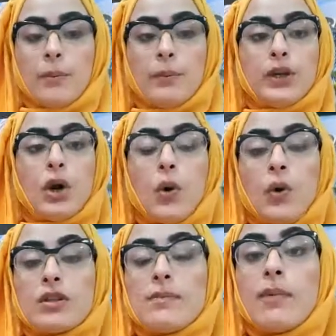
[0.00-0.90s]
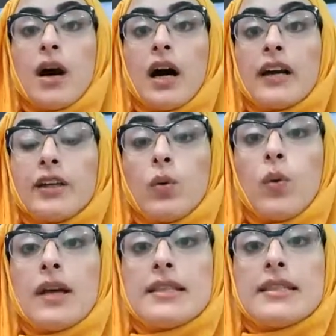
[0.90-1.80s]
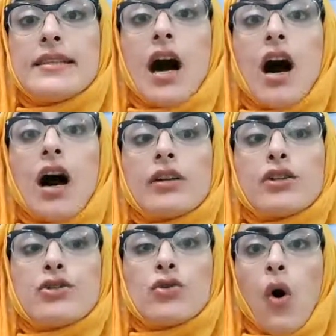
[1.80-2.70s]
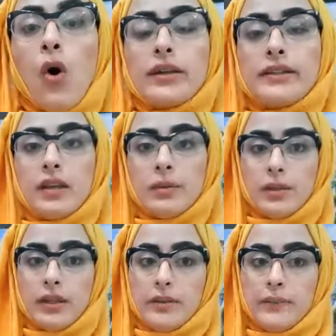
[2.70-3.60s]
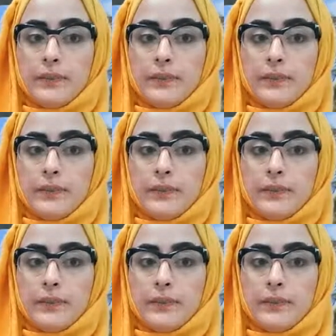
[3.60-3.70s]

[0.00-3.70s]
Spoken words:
because my ones are strong number.